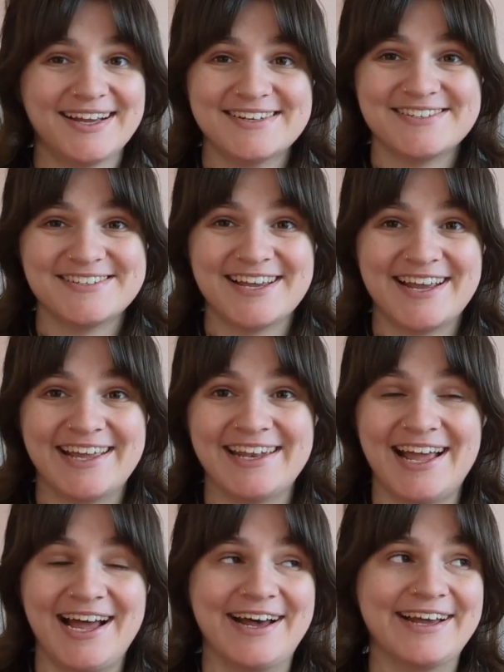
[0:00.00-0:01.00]
I
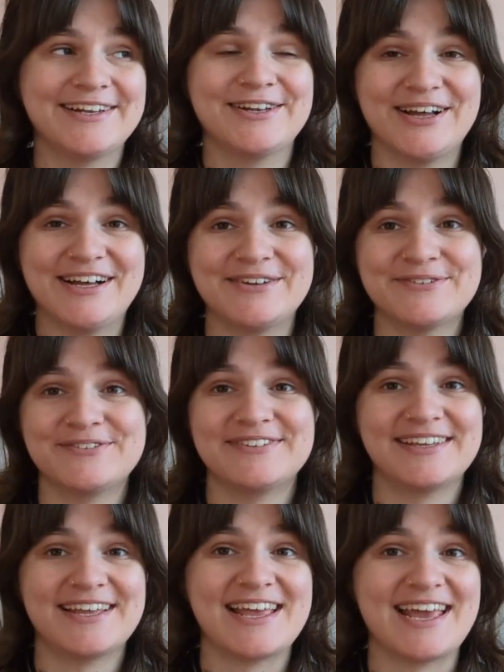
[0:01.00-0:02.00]
said, I love
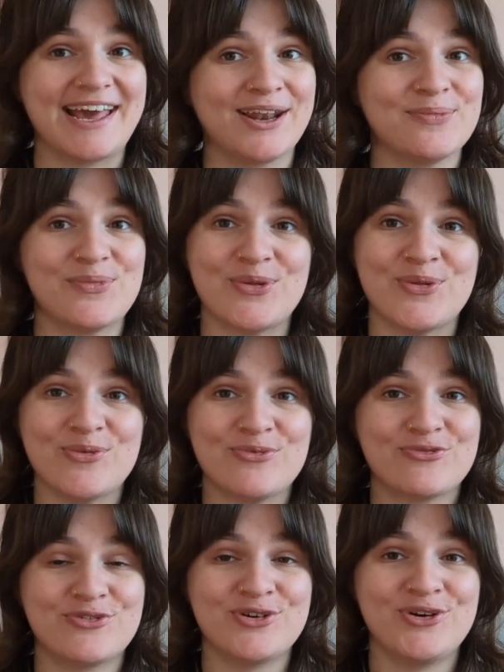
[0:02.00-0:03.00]
animal
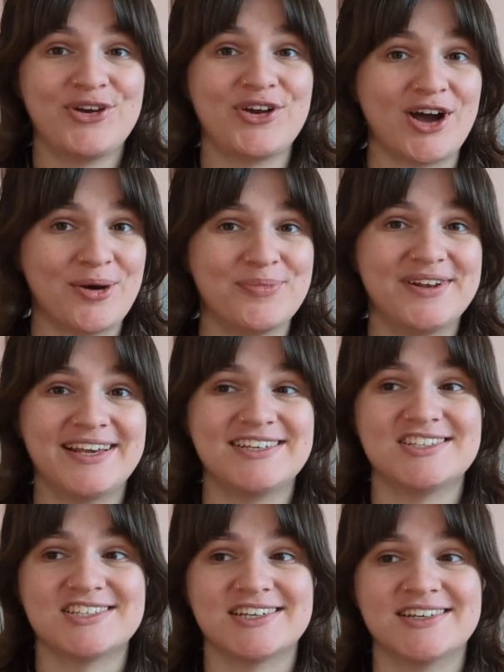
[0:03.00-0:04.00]
food
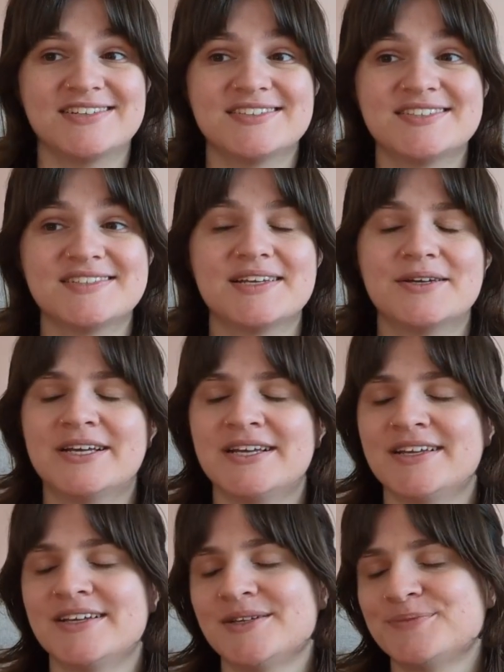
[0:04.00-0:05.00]
combinations.
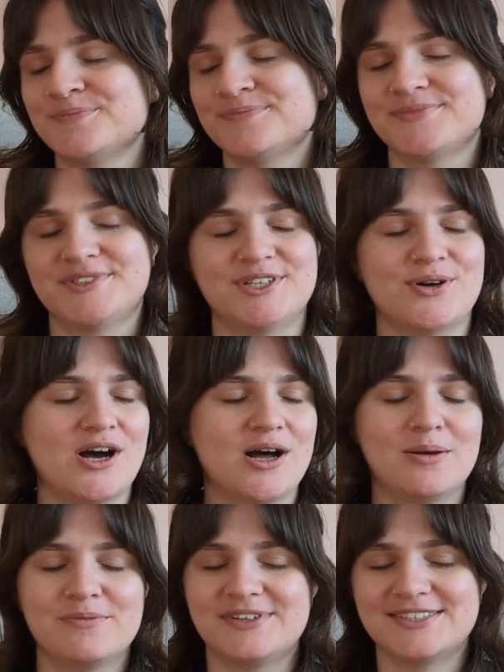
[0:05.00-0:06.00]
So
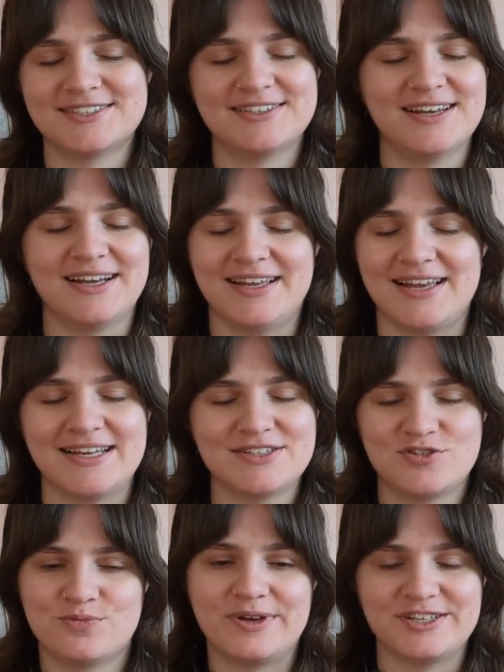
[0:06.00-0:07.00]
obviously I had
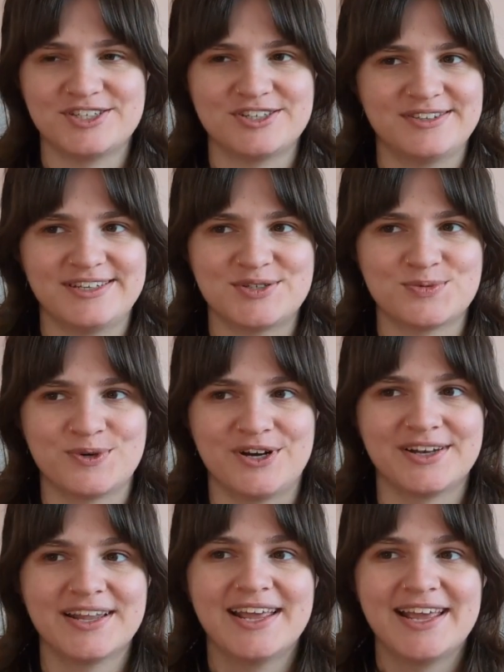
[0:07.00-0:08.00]
to mention this
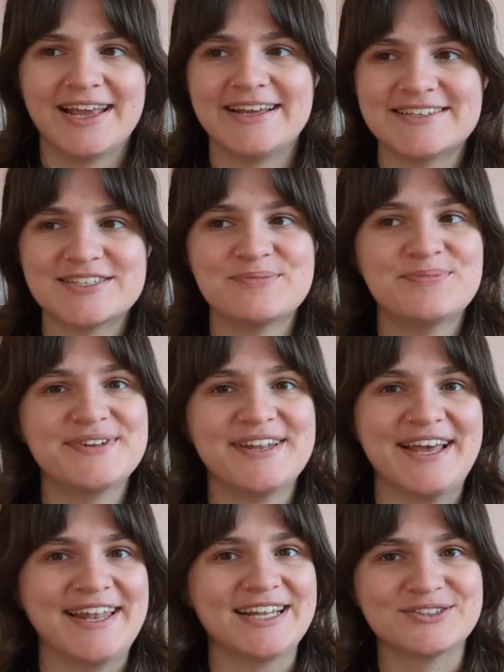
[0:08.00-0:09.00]
one. It's a
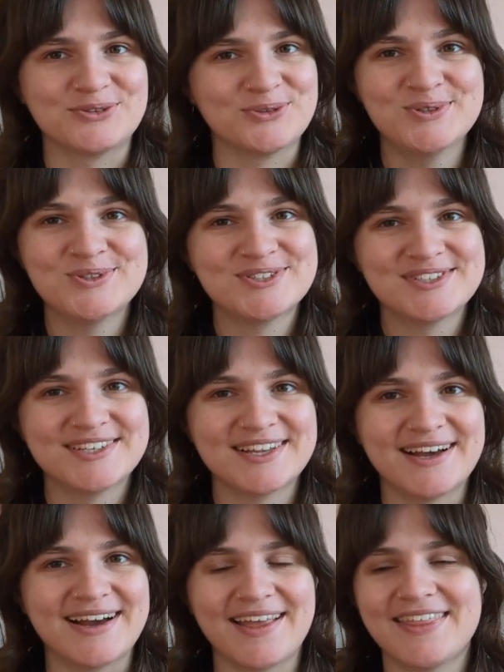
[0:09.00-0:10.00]
banana
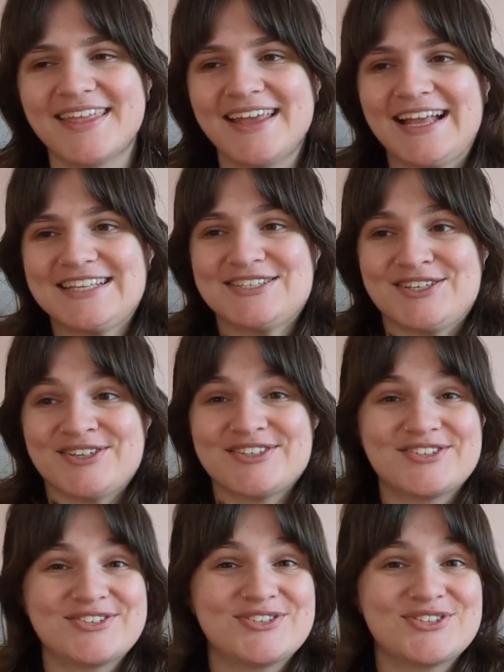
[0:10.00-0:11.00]
goose. I think it's
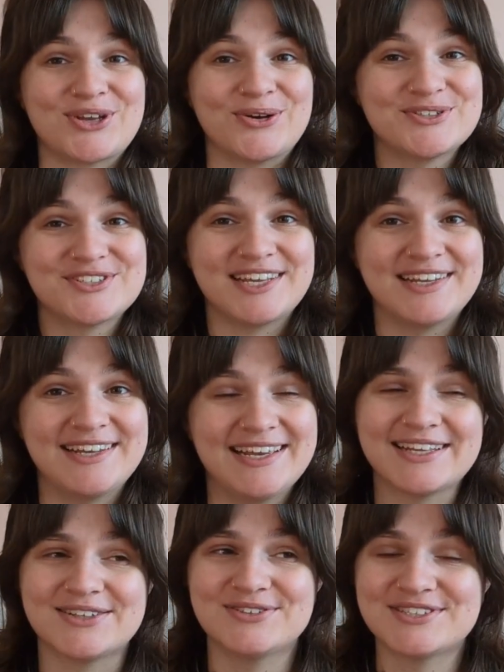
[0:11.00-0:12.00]
just so silly.
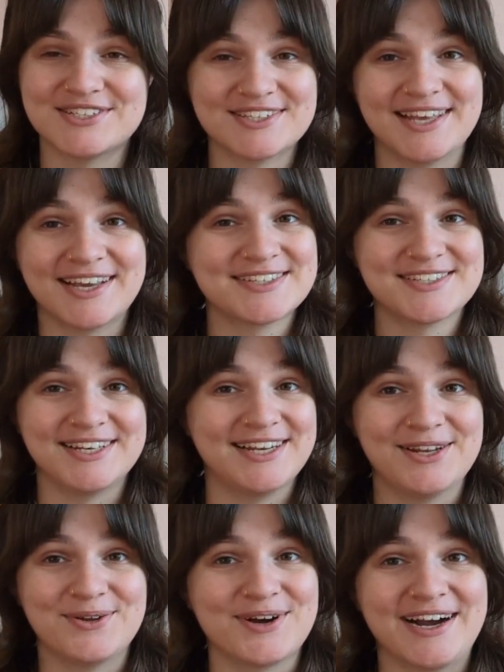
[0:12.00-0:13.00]
It looks just like a silly
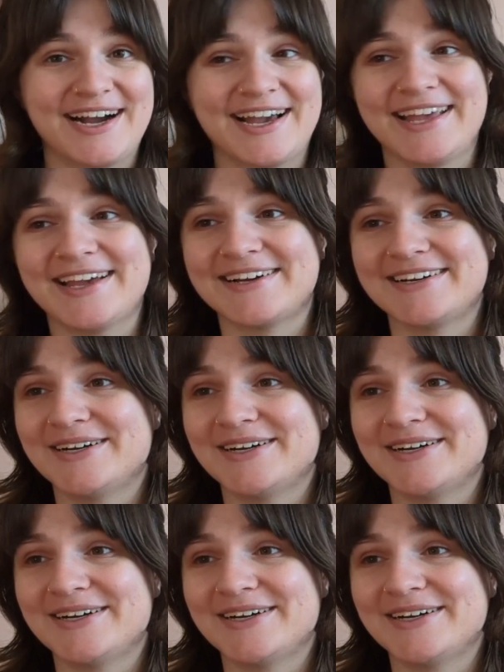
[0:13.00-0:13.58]
little guy.